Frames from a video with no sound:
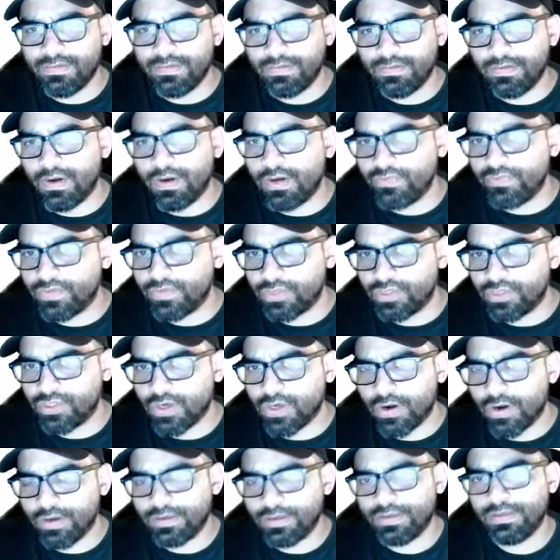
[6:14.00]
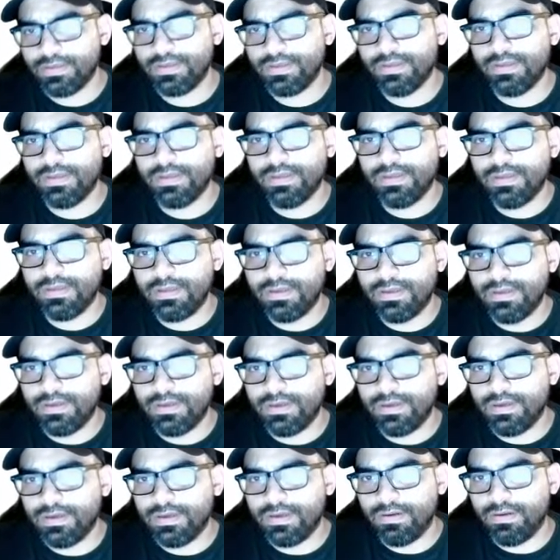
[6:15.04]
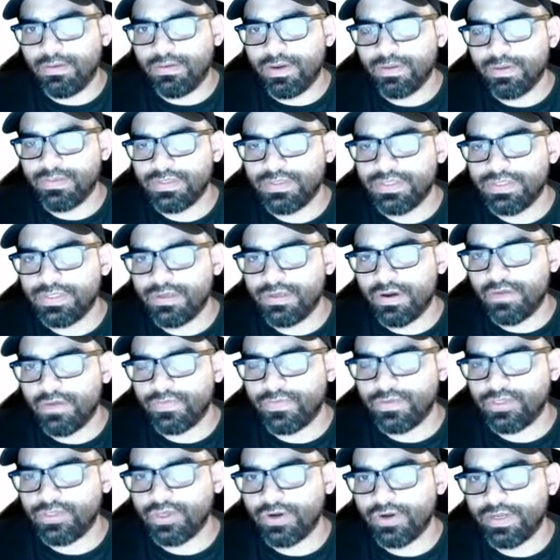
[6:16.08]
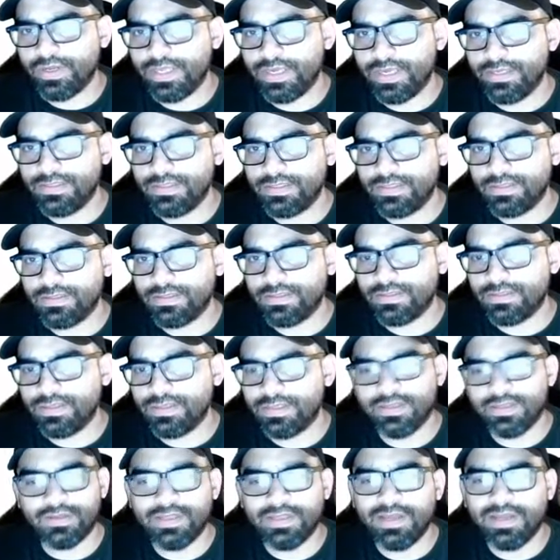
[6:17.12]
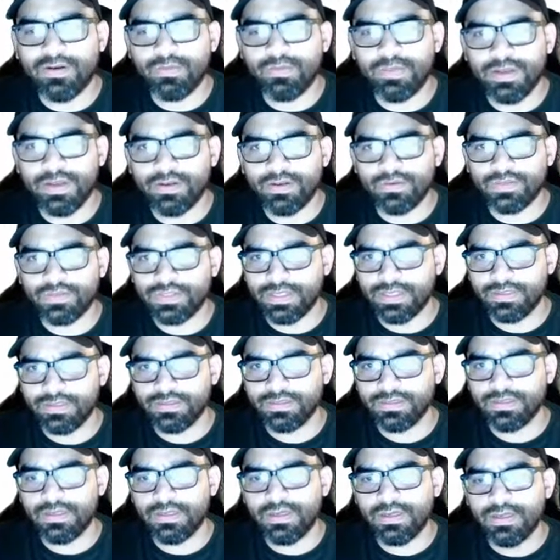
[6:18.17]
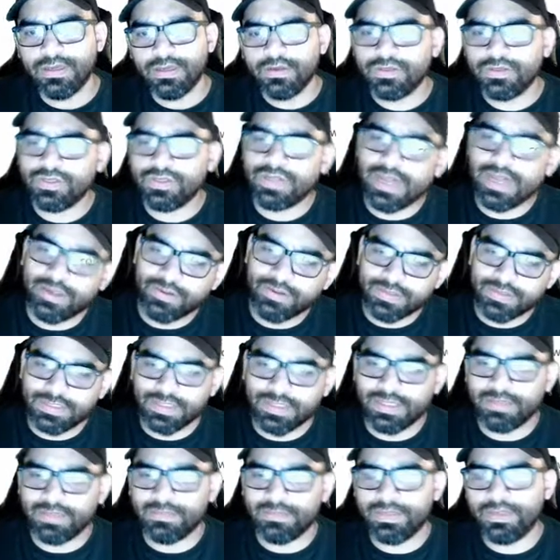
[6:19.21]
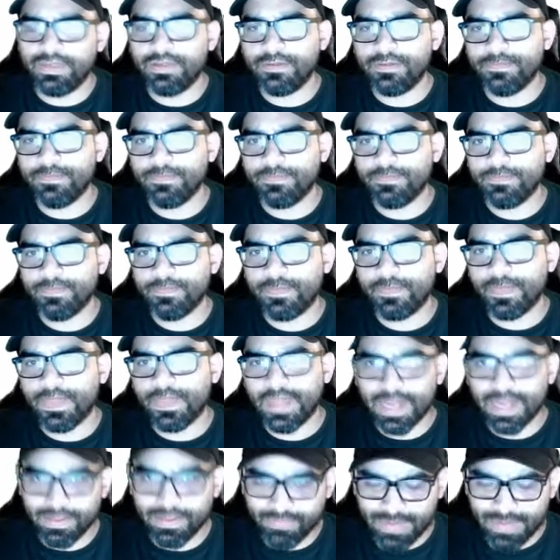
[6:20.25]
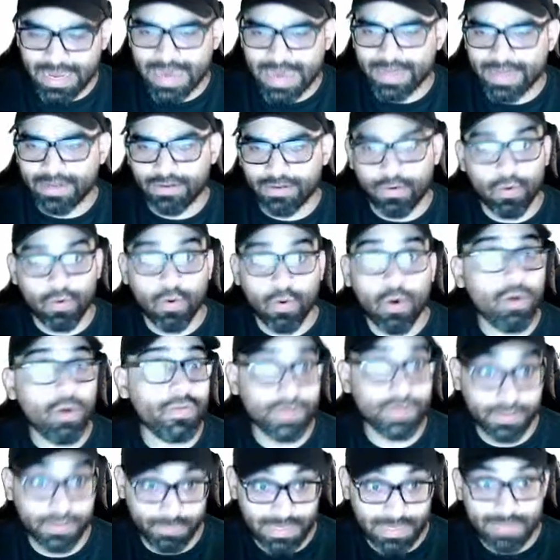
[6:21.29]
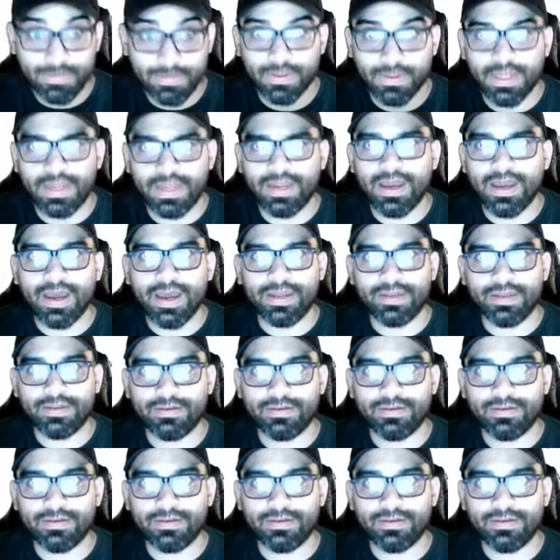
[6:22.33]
off the chart? Why are we seeing off the chart cases? That don't make no sense. So now you're telling me that I've got it, or all these people I got it,